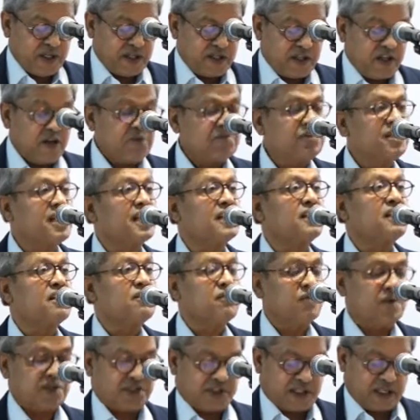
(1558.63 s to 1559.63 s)
The objective
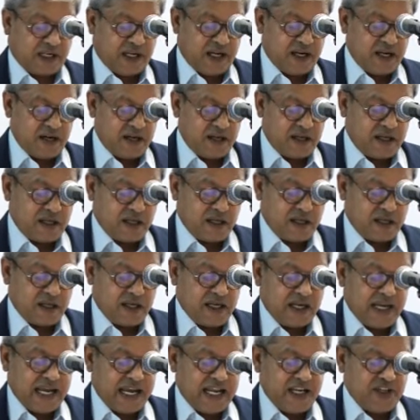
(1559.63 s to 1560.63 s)
was clear:
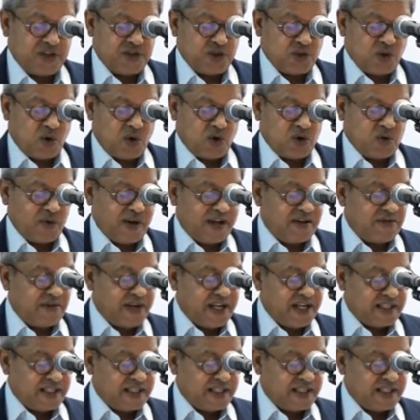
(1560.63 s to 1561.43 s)
ensure to every